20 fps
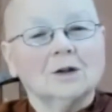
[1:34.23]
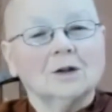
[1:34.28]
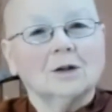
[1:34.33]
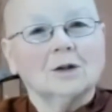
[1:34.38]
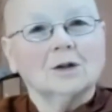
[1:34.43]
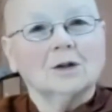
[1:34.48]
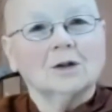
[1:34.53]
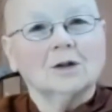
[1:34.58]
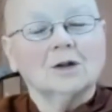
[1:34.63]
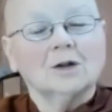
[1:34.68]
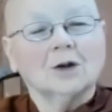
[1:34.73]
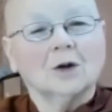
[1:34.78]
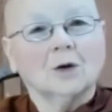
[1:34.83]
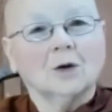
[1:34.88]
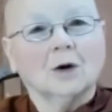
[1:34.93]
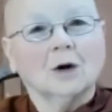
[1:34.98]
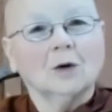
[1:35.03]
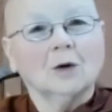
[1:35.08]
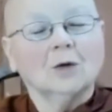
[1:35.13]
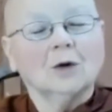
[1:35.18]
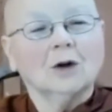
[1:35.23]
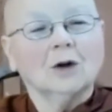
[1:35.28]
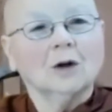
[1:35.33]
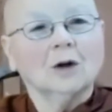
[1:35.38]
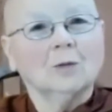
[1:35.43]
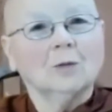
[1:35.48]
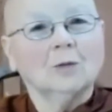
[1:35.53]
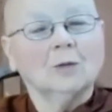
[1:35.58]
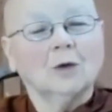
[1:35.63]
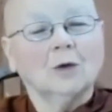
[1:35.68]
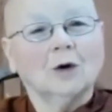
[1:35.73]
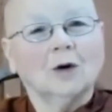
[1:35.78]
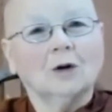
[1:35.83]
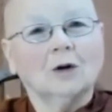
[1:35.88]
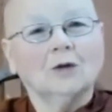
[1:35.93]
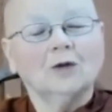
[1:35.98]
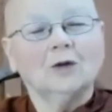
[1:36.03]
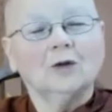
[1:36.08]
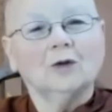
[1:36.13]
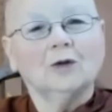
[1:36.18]
So I welcome all
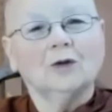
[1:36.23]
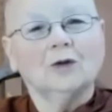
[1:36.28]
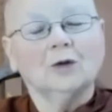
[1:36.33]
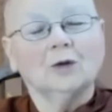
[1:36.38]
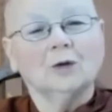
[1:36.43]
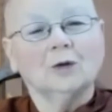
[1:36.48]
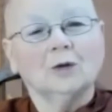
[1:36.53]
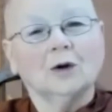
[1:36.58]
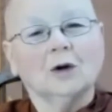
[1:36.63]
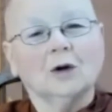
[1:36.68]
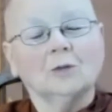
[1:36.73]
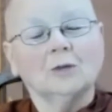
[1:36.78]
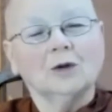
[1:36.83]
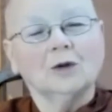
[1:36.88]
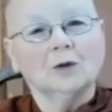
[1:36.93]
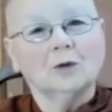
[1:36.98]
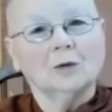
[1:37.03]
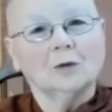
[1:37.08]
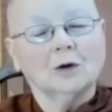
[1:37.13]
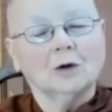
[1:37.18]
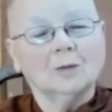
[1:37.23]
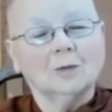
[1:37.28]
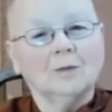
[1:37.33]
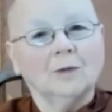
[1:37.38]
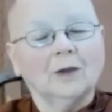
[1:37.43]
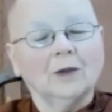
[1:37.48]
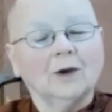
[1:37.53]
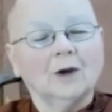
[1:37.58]
of you to come to an